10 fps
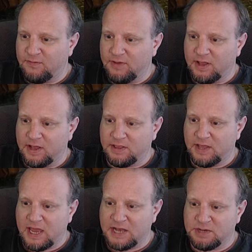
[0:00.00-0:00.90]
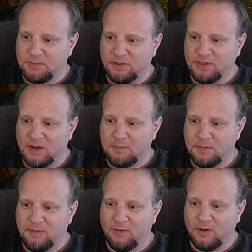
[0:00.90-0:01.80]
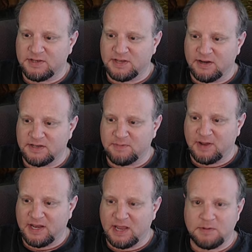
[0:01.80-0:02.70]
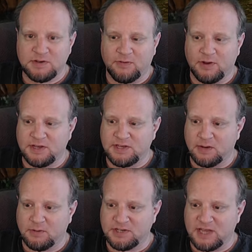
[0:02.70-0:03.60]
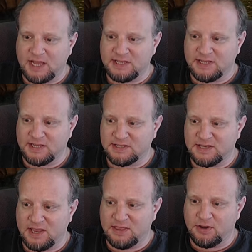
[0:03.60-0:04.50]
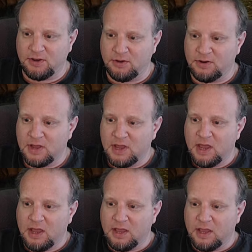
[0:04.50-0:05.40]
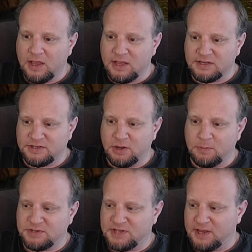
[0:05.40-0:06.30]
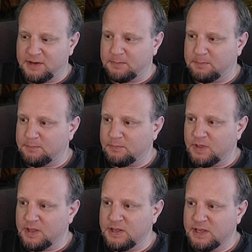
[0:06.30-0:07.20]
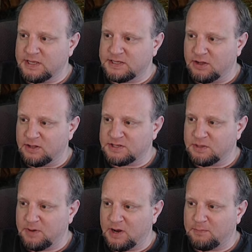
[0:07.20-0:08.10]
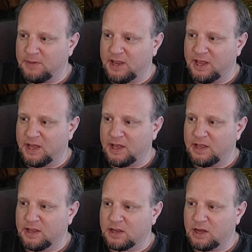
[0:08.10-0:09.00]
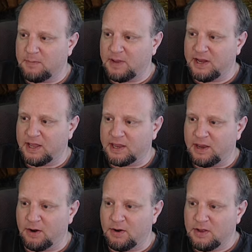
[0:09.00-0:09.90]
the attribute that I'm going to be focused on is my damage avoidance here, which as is in the nude is 2%. So let's open up my combat deck here.